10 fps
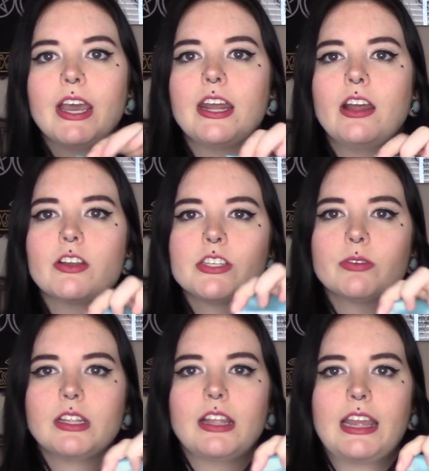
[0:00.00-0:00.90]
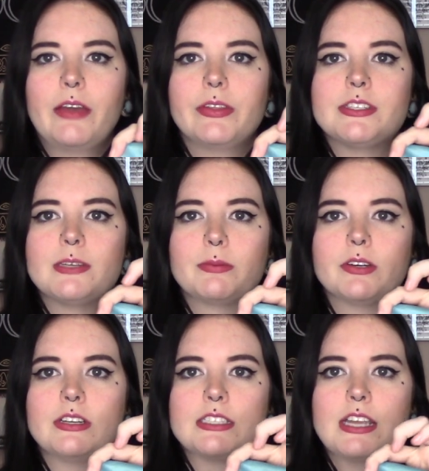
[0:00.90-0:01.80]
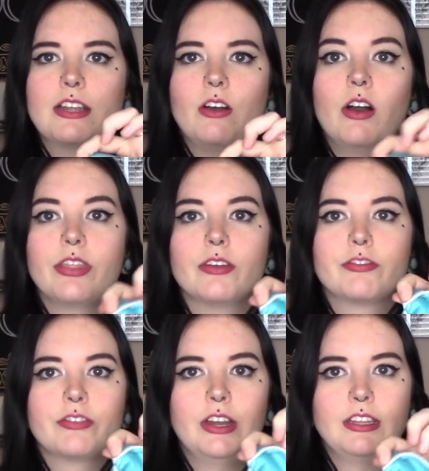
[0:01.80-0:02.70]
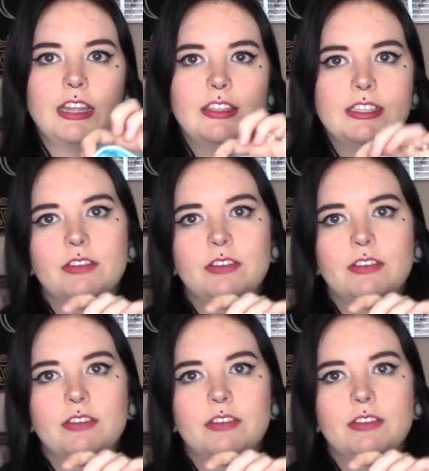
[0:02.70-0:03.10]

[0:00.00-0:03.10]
And I also really like how the zipper is like on the front like this.